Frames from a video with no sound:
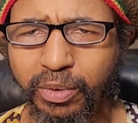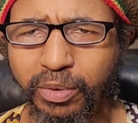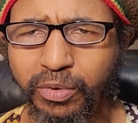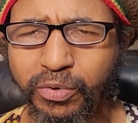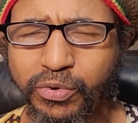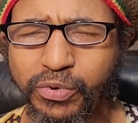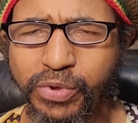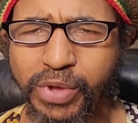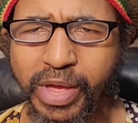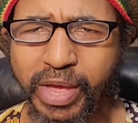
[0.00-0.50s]

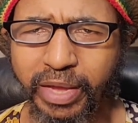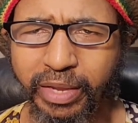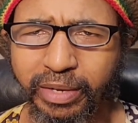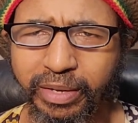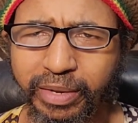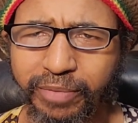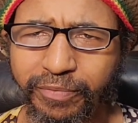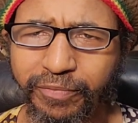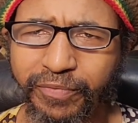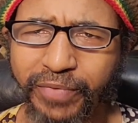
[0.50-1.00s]
create
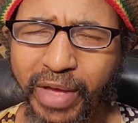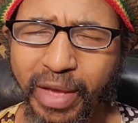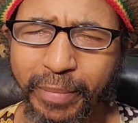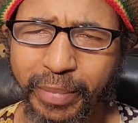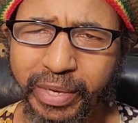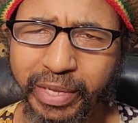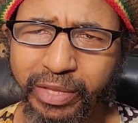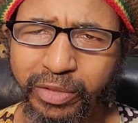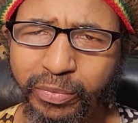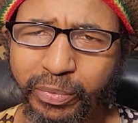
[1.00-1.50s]

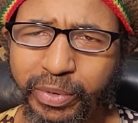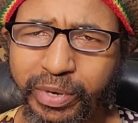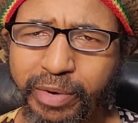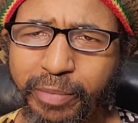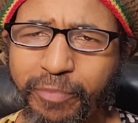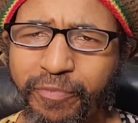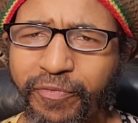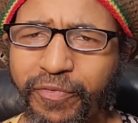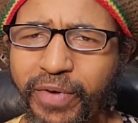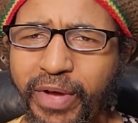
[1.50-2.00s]
families where the
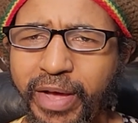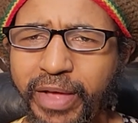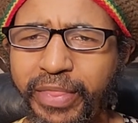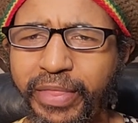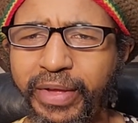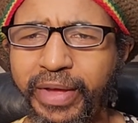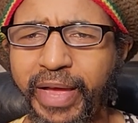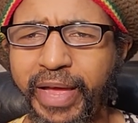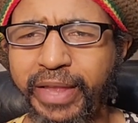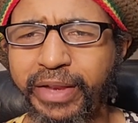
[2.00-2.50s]

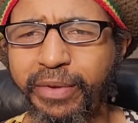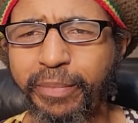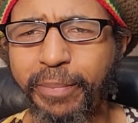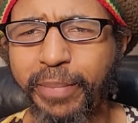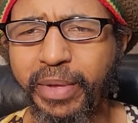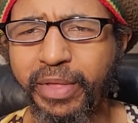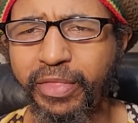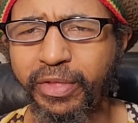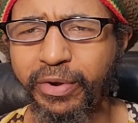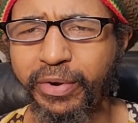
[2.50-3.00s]
father and the
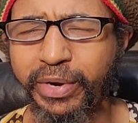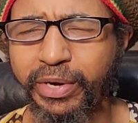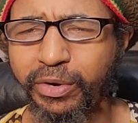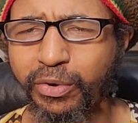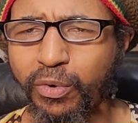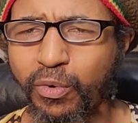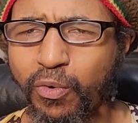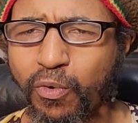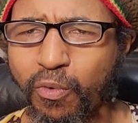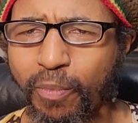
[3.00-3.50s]
mother are in the
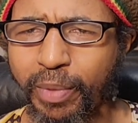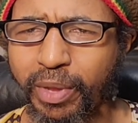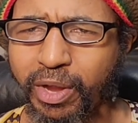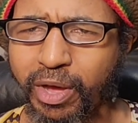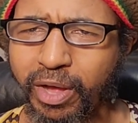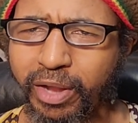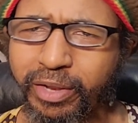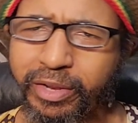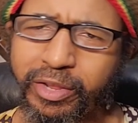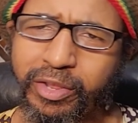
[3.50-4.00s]
home and
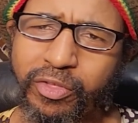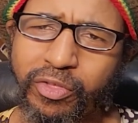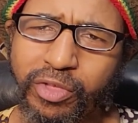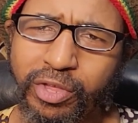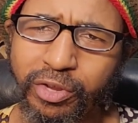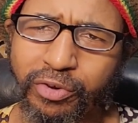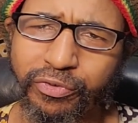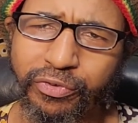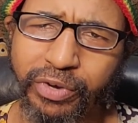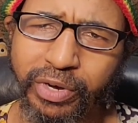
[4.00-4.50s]
all the
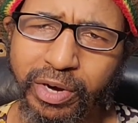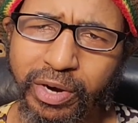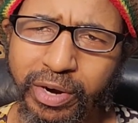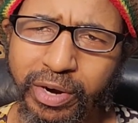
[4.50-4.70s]
children are